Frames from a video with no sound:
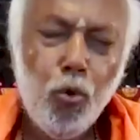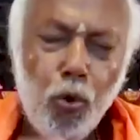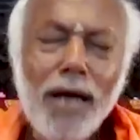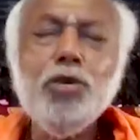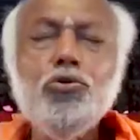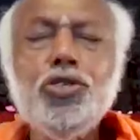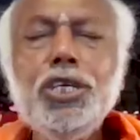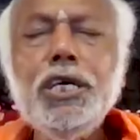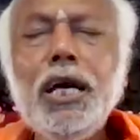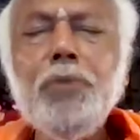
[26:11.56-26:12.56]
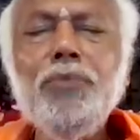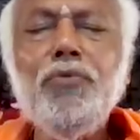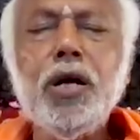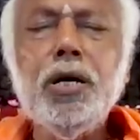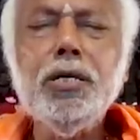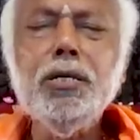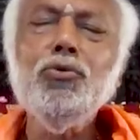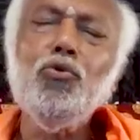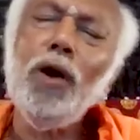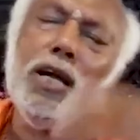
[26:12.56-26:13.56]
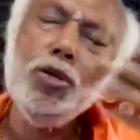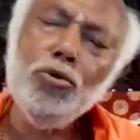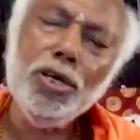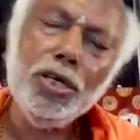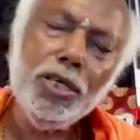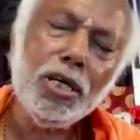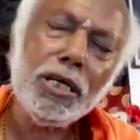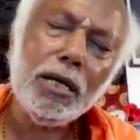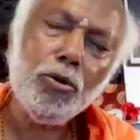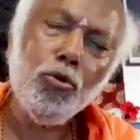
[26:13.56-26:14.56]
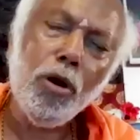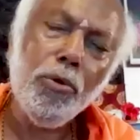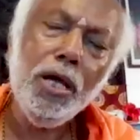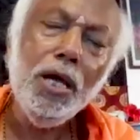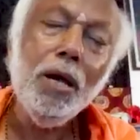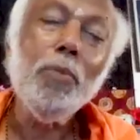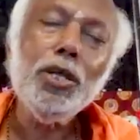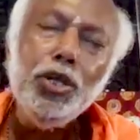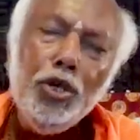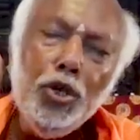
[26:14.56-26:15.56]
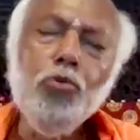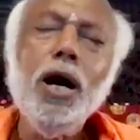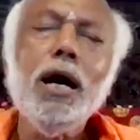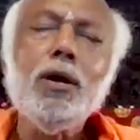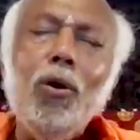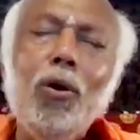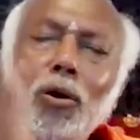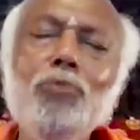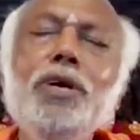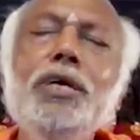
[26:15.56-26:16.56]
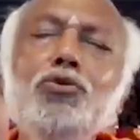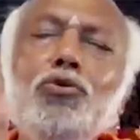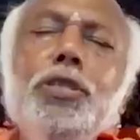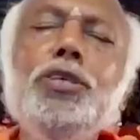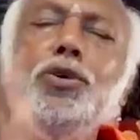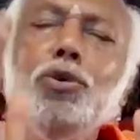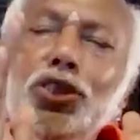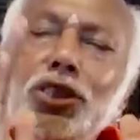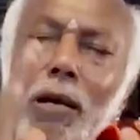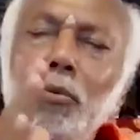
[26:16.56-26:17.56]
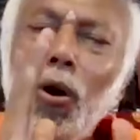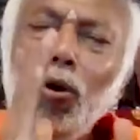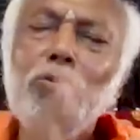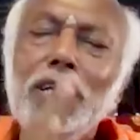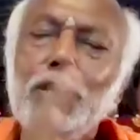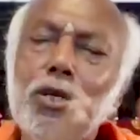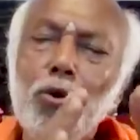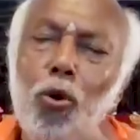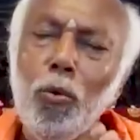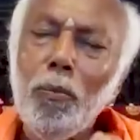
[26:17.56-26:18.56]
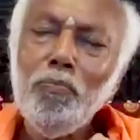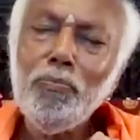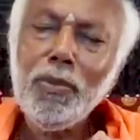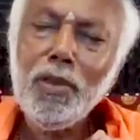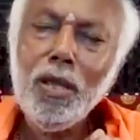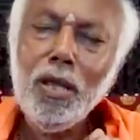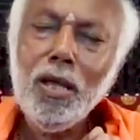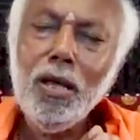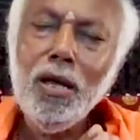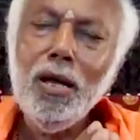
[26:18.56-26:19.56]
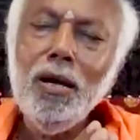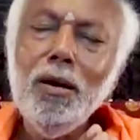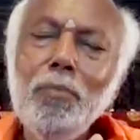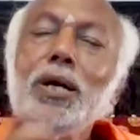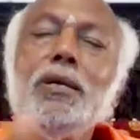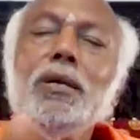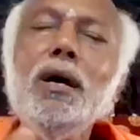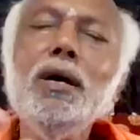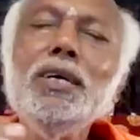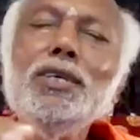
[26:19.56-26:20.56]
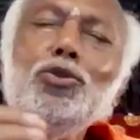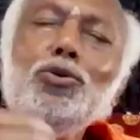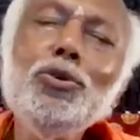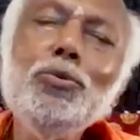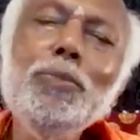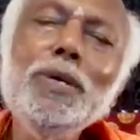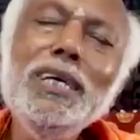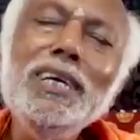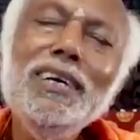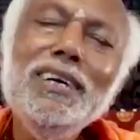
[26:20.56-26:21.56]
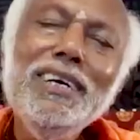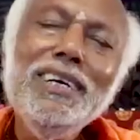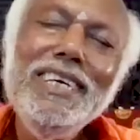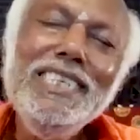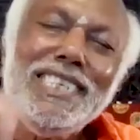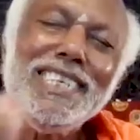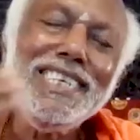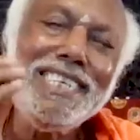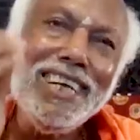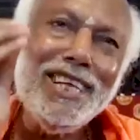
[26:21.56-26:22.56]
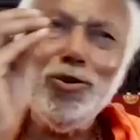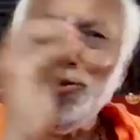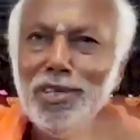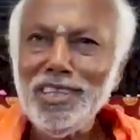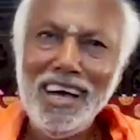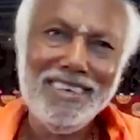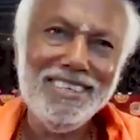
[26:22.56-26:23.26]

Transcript: What you see can be forgotten. What you hear can go away. But you are always with yourself, always at home. But you should be interested in it.